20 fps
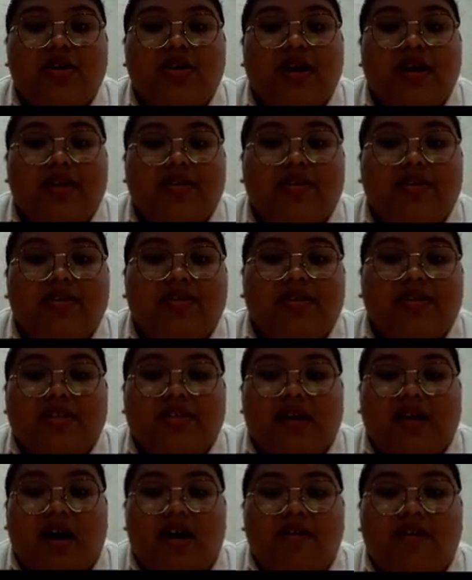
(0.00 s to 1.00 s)
gather
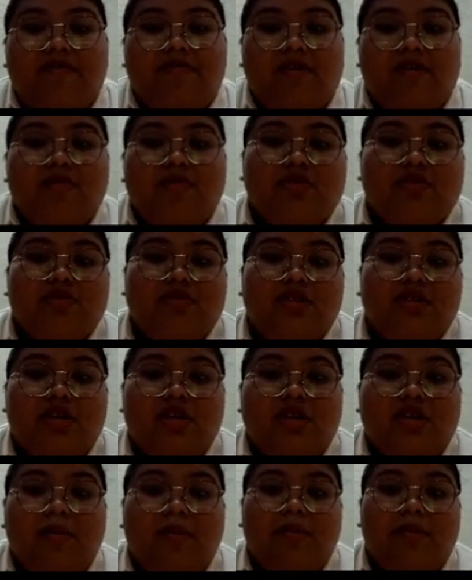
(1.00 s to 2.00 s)
data from
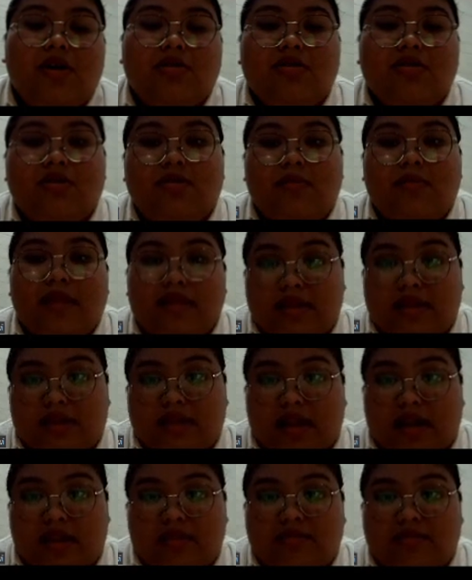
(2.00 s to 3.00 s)
students about the
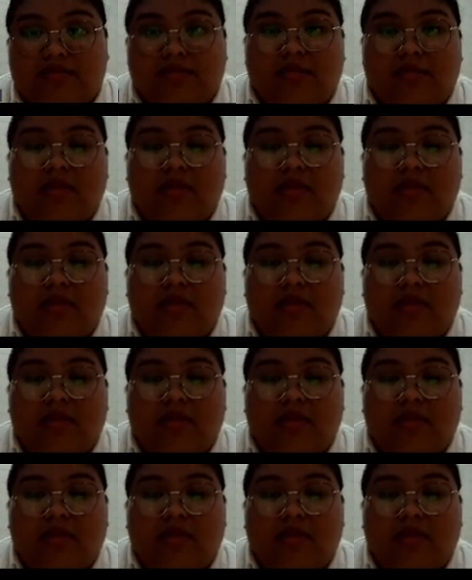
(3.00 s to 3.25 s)
material.